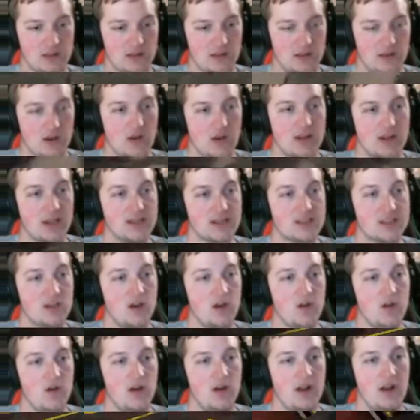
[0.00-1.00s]
There. Okay,
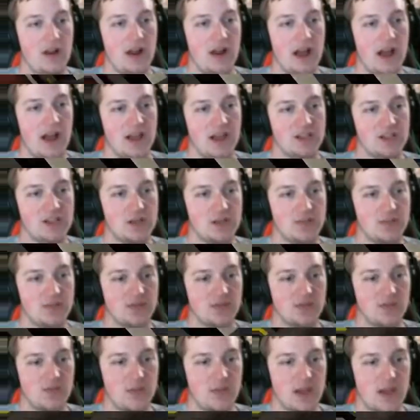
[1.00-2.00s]
so I jump
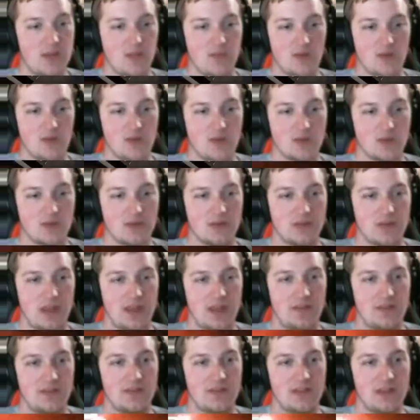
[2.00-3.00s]
through my portal,
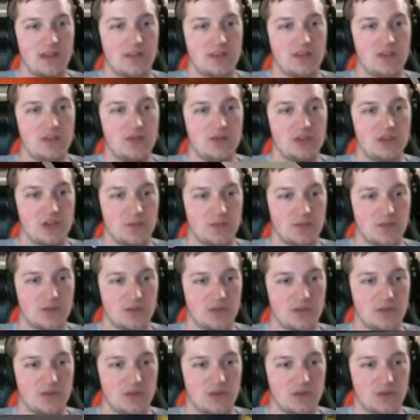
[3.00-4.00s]
and then you jump
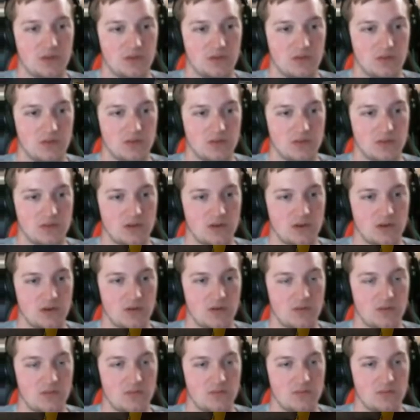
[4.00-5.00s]
through your.
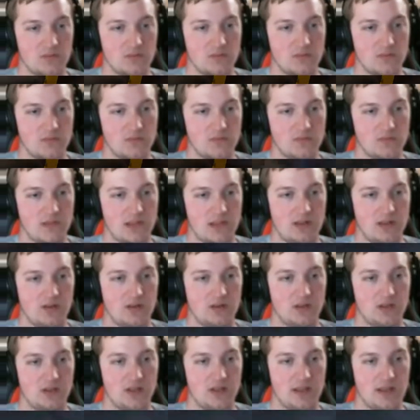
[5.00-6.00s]
Or. Okay. Wait,
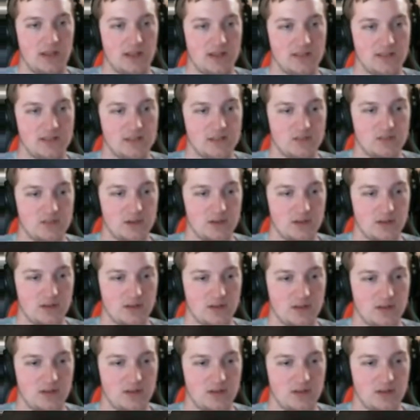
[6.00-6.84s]
hold on. Wait. How does this work?